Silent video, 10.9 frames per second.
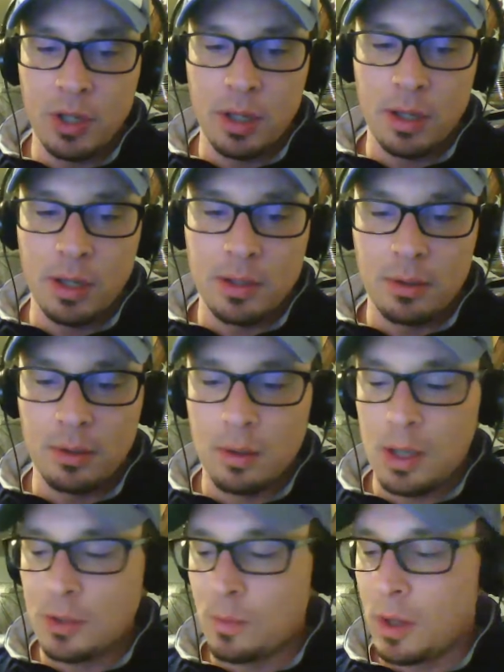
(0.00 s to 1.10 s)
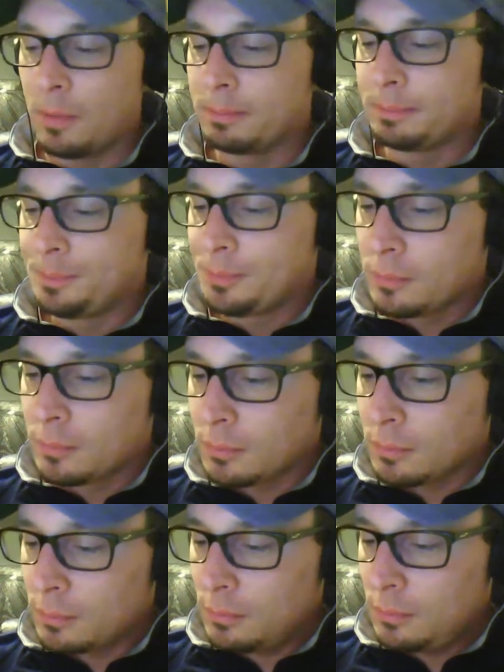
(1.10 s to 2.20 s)
it is as well.
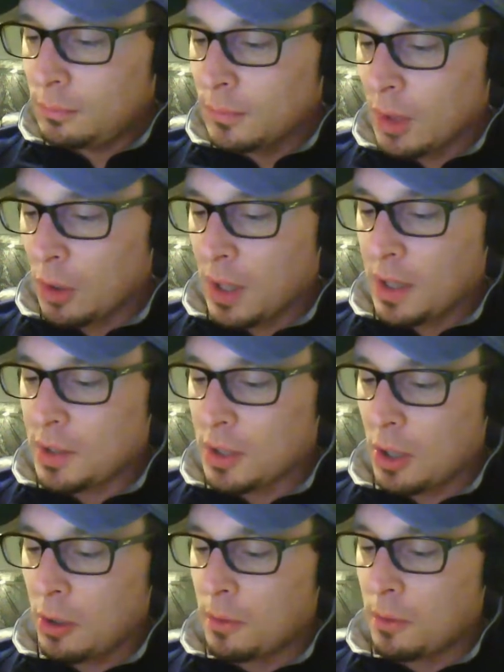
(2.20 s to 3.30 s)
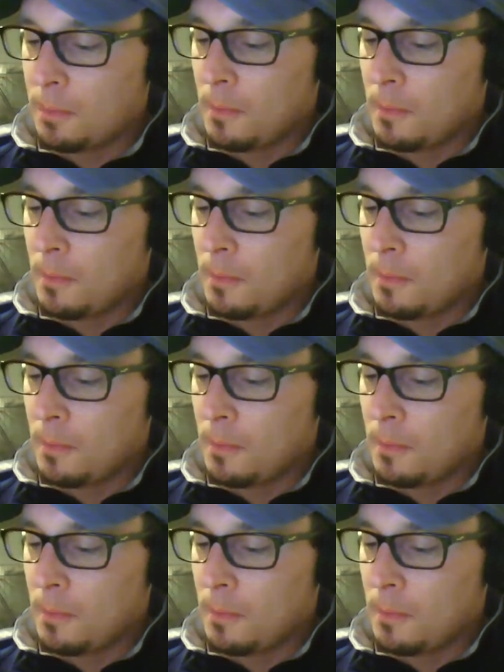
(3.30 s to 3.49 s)
Okay, so